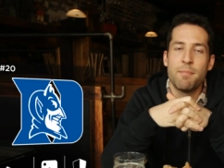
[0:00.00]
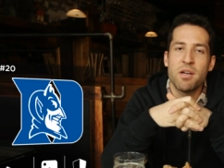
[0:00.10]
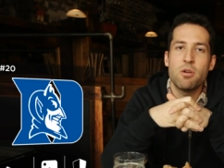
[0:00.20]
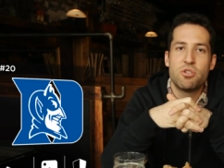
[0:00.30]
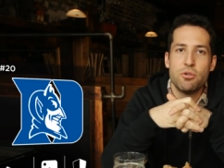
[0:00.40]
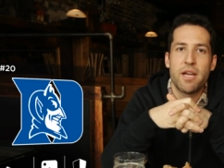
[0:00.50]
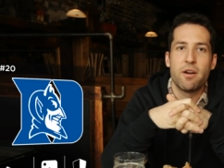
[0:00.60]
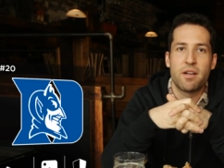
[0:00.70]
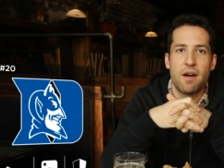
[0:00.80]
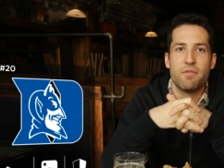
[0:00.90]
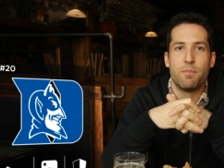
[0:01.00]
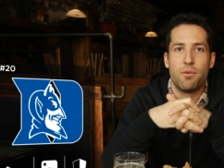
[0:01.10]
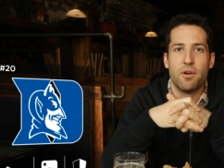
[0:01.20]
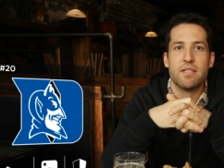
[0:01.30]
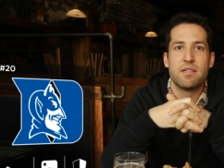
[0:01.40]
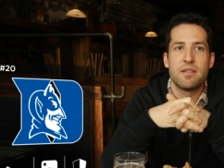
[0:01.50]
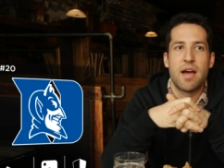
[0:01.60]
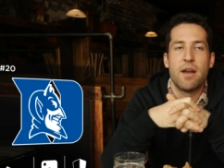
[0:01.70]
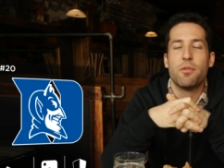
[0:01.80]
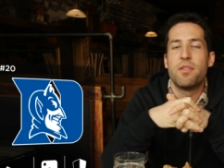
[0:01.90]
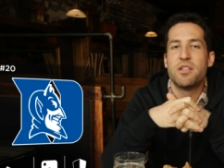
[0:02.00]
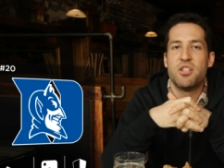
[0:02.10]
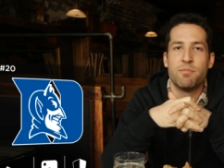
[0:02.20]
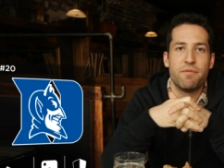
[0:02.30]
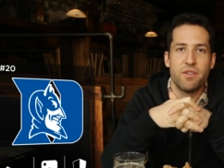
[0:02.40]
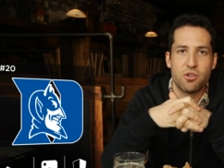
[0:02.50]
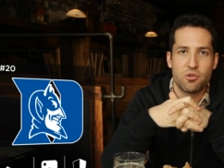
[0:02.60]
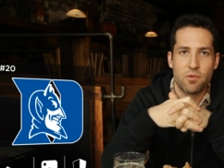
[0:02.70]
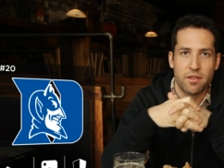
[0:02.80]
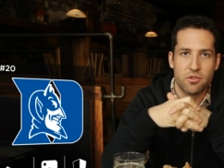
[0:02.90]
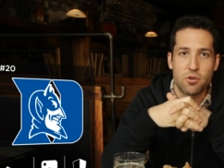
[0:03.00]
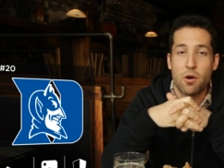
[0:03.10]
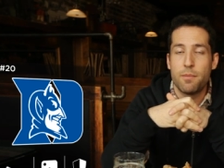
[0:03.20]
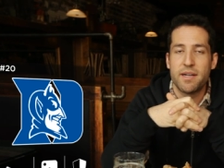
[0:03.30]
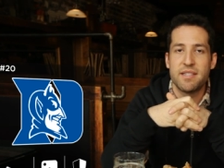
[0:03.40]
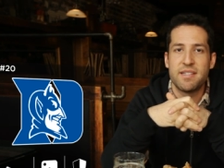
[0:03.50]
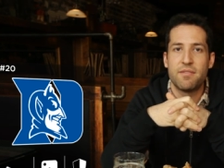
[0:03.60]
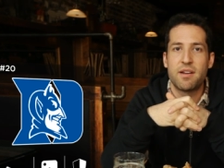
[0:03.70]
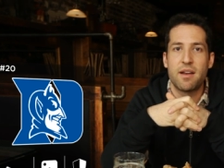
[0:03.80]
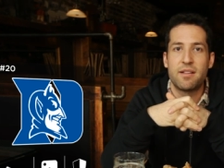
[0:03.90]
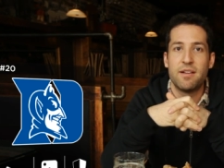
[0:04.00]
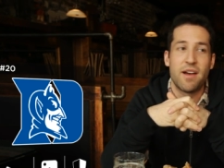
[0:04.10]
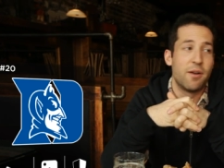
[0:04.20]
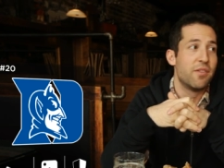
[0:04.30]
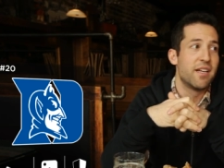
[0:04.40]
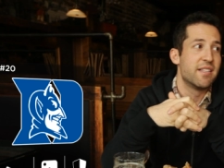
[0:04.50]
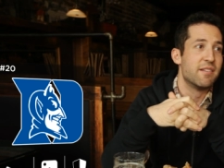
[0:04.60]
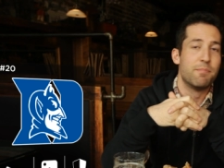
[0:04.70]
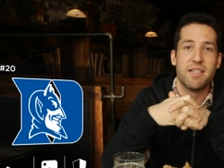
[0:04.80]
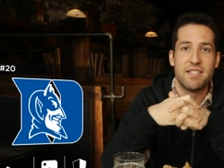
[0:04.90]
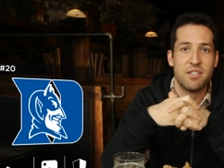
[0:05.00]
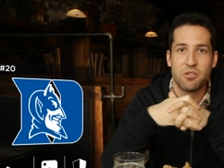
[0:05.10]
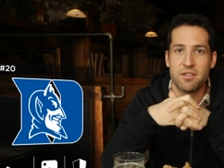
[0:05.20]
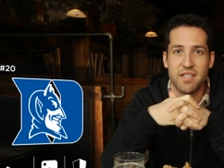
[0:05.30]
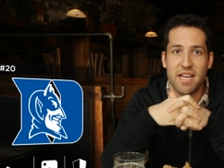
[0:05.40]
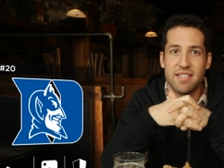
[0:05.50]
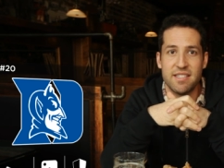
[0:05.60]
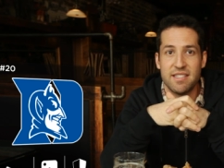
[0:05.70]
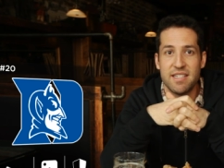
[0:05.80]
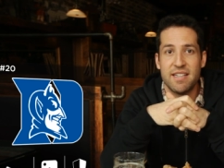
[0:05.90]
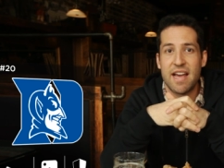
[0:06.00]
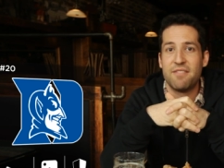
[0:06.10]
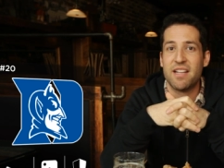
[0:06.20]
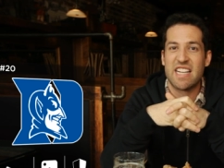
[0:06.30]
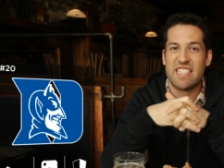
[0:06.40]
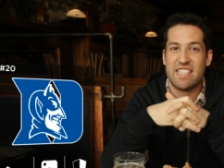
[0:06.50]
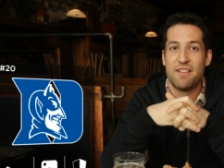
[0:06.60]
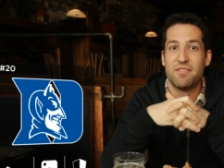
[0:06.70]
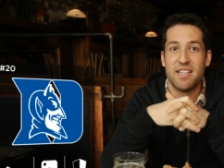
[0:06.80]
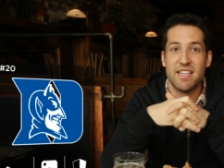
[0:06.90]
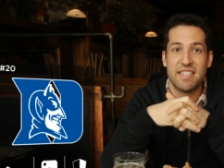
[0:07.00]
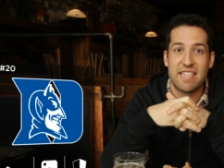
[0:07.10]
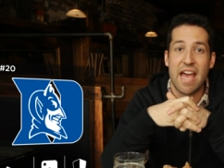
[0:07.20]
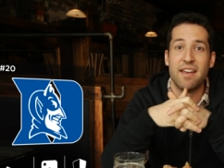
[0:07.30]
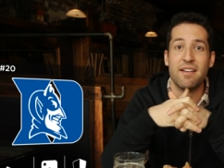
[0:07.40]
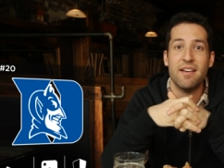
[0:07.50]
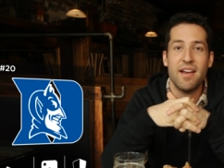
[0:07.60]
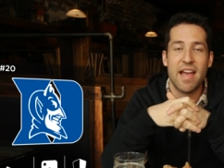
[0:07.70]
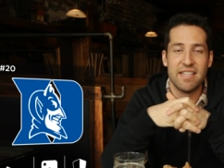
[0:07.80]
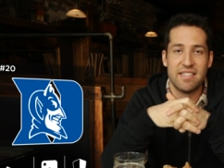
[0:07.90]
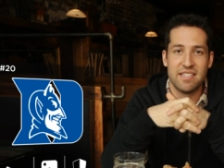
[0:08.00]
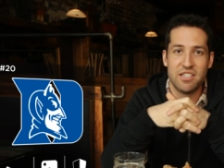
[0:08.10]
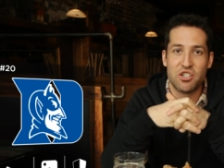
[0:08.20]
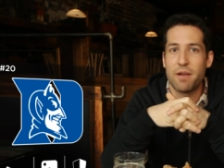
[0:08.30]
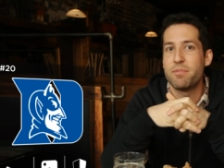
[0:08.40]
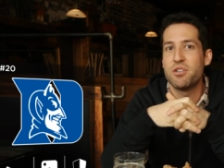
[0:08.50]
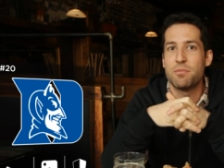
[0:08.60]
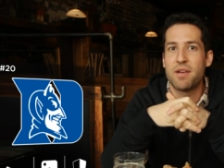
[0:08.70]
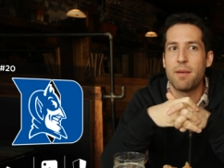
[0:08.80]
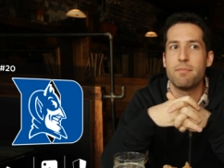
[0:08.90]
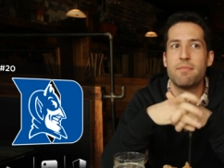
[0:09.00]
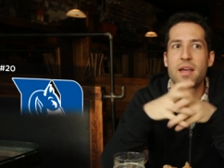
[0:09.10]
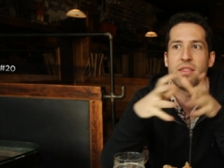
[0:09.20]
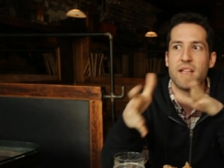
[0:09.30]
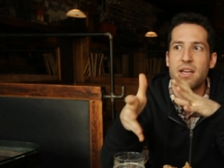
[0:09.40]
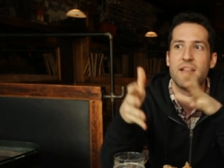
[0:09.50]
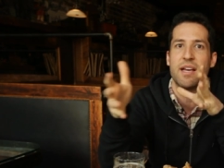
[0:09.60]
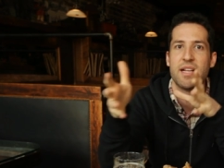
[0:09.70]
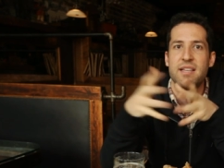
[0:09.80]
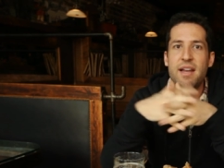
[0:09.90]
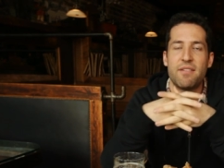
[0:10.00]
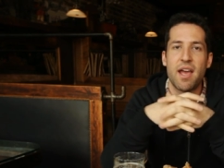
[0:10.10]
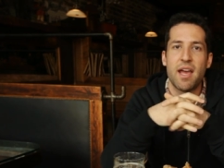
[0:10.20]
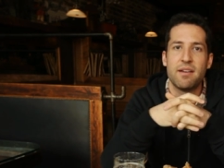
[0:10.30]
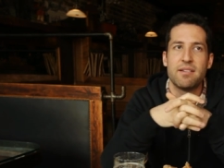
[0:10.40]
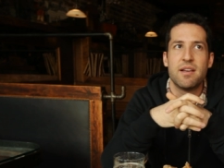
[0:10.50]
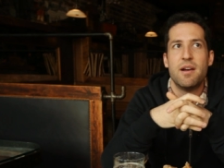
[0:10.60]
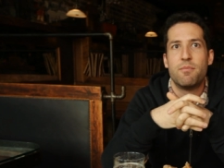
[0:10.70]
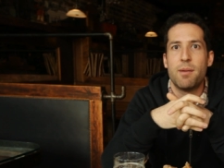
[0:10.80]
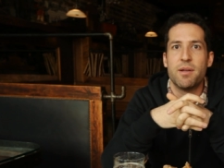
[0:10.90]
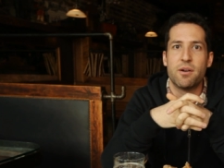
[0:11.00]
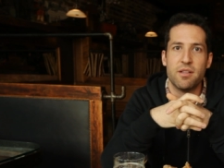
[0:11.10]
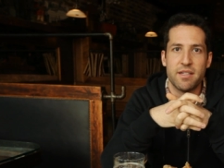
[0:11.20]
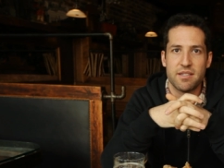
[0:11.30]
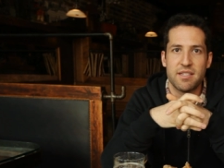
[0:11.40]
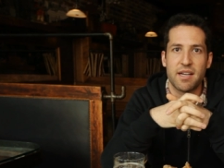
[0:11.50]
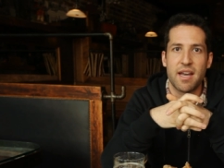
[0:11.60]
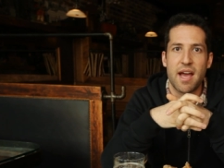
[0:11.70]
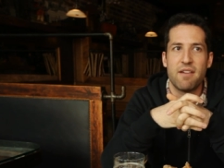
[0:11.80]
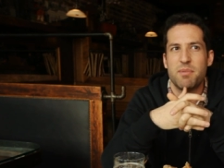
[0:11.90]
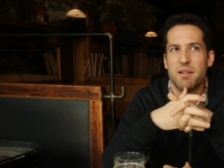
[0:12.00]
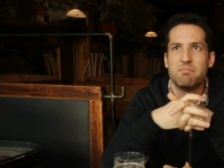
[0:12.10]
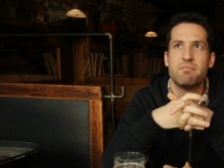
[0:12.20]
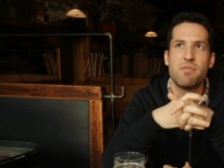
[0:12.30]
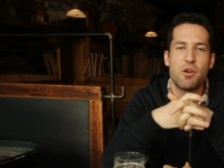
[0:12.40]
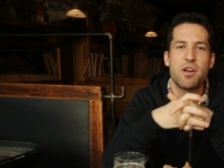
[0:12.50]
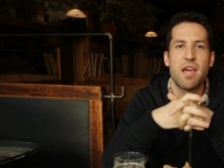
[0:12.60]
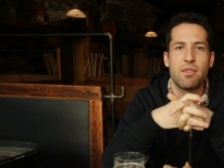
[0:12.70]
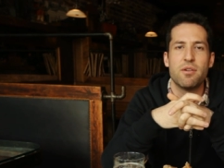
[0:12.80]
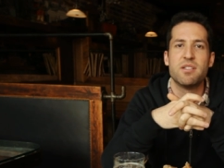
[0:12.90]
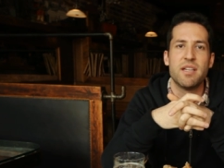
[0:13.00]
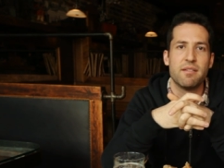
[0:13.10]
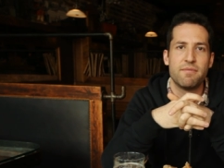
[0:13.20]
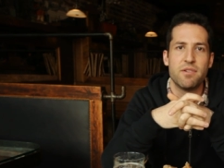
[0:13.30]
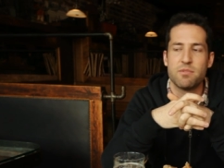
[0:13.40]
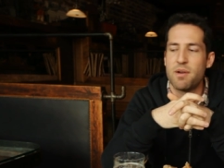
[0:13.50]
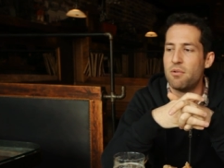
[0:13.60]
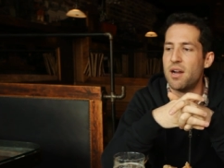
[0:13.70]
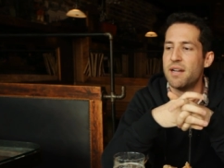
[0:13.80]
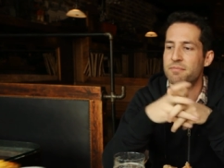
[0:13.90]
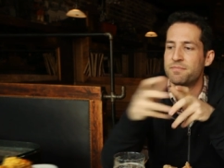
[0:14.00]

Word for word: gonna go Duke here to cover the points. I don't think Jimbo Fisher's running the score up against David Cutcliffe. I don't think it's in the best interest of the A C C to have like a seventy to ten A C C championship game. I think it, it gets out of hand probably early in the second half, but thirty-eight thirteen feels about right.